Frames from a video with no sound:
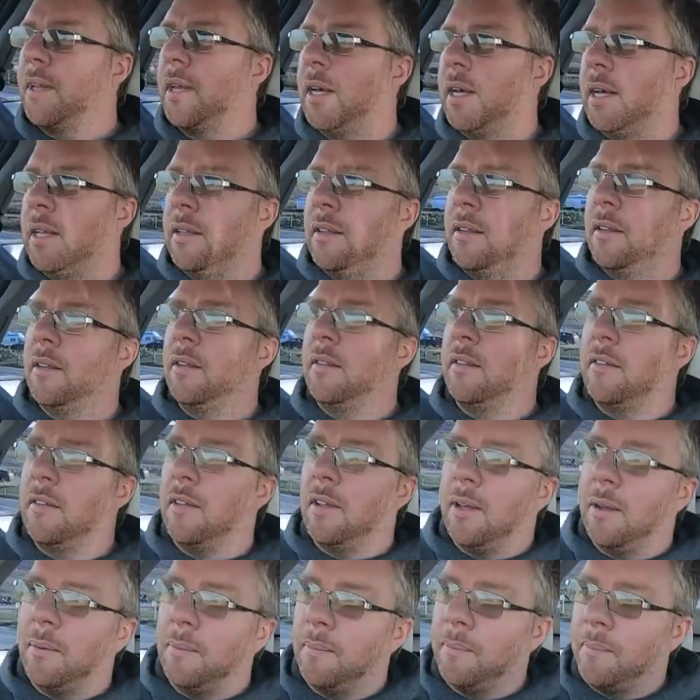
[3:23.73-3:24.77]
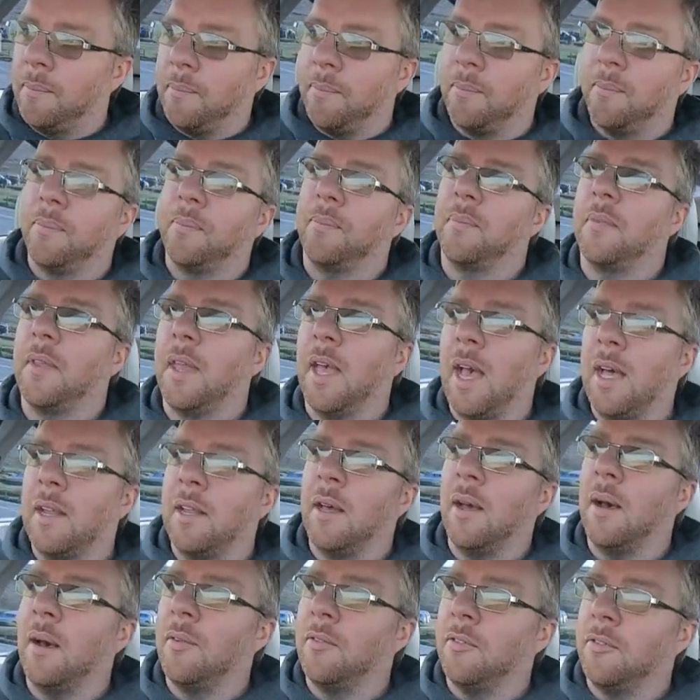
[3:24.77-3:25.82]
and they had
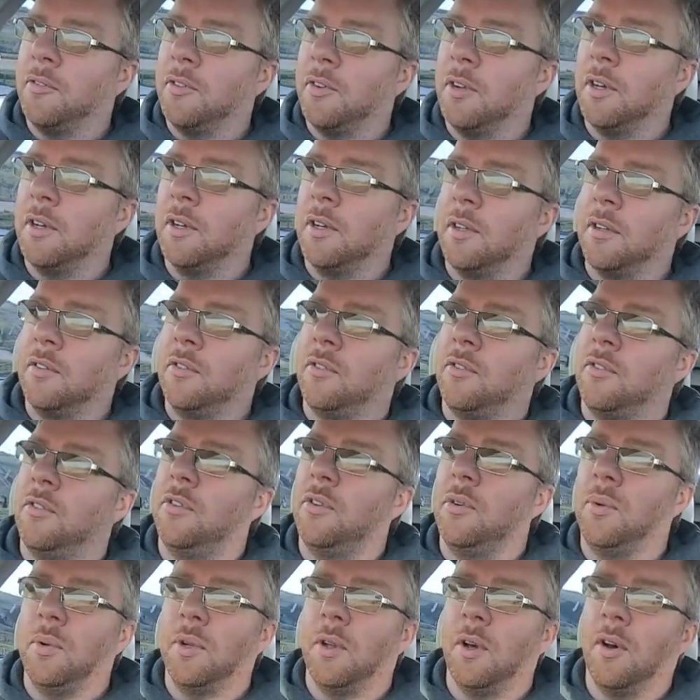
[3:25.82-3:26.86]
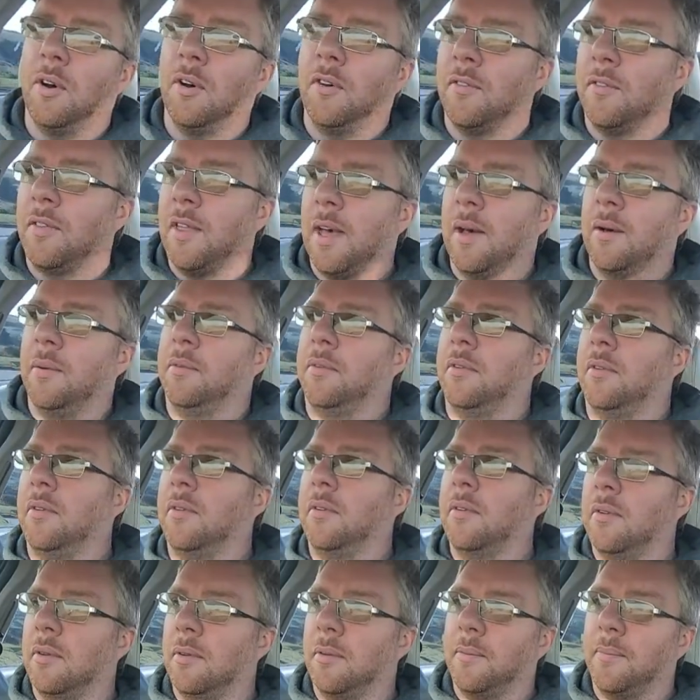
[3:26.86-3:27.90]
it up for
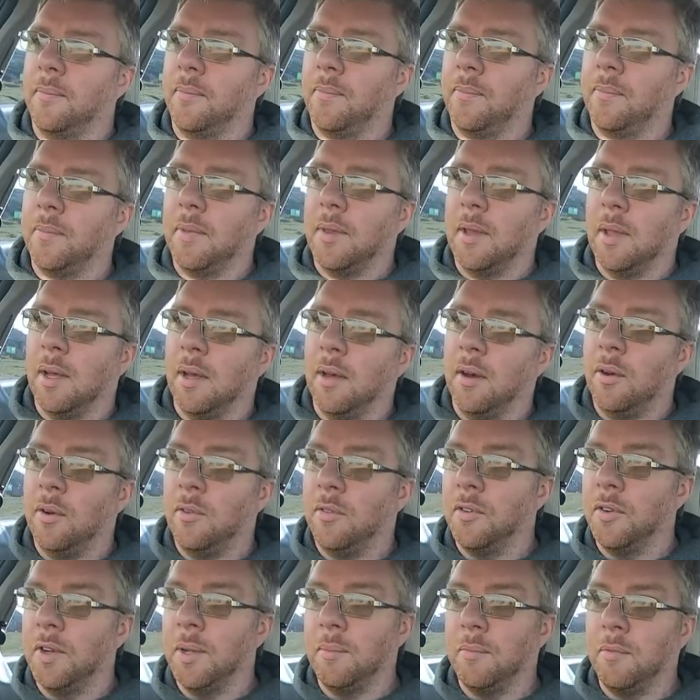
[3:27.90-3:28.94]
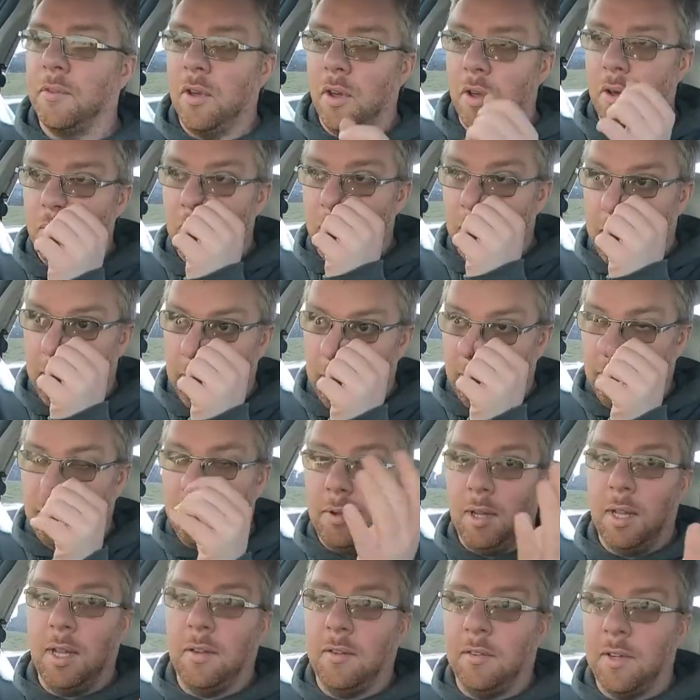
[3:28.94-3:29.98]
2,500. I offered him 2
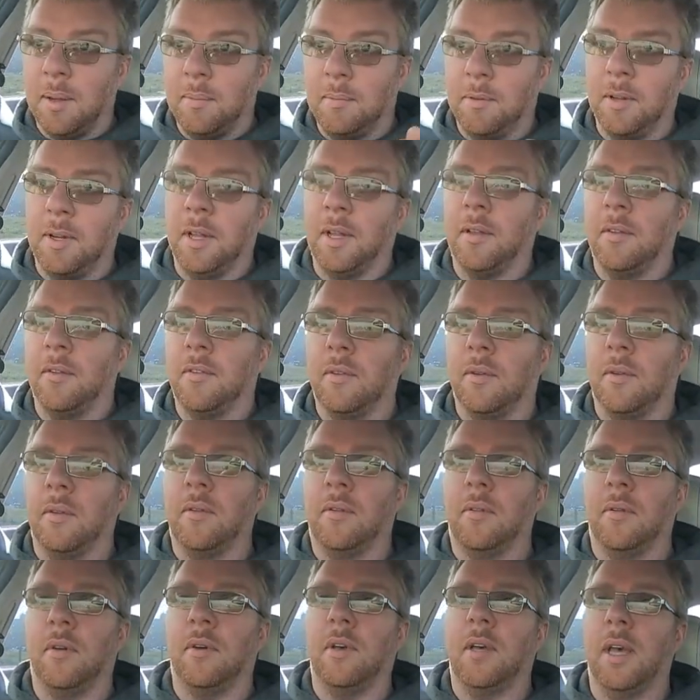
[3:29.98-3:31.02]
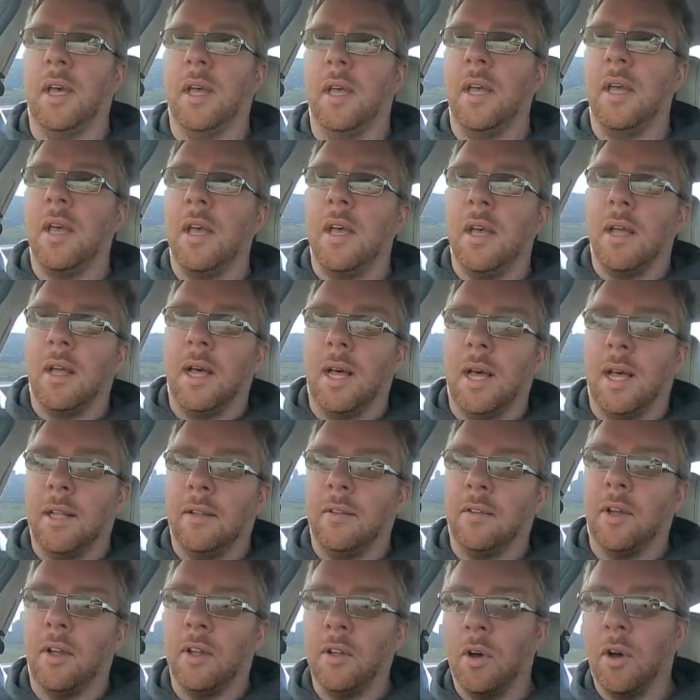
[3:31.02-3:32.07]
and he accepted it, so I thought okay.
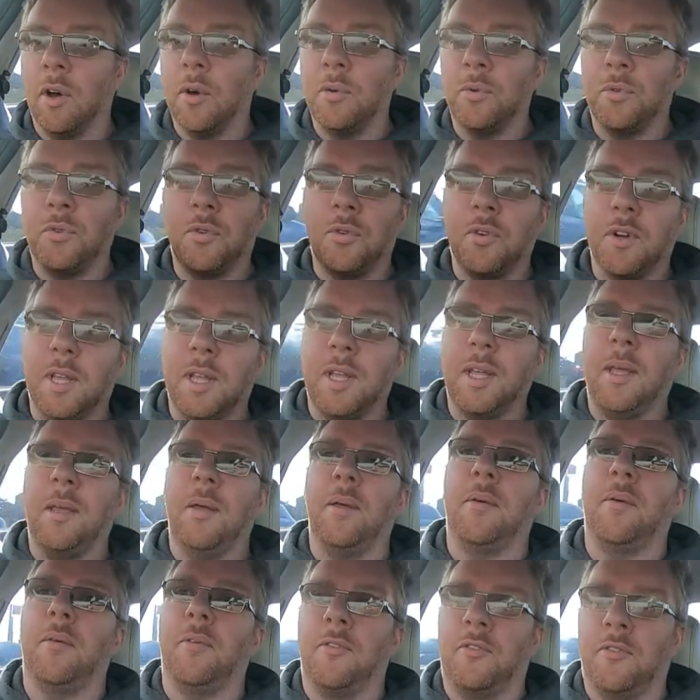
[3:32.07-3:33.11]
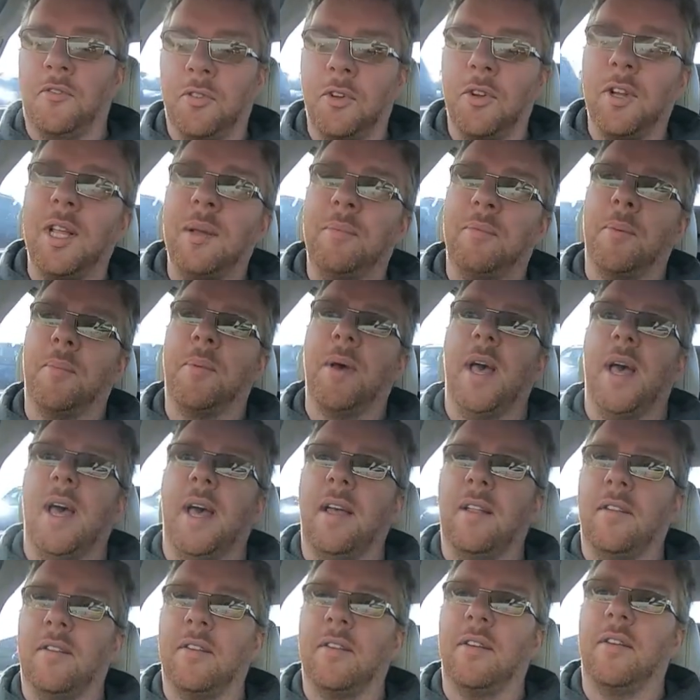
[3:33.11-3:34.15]
And I was already fully
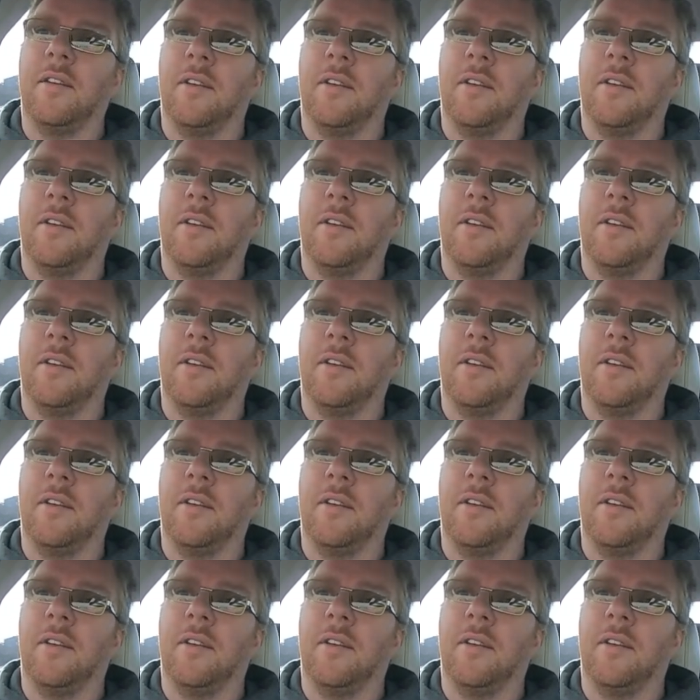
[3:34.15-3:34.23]
prepared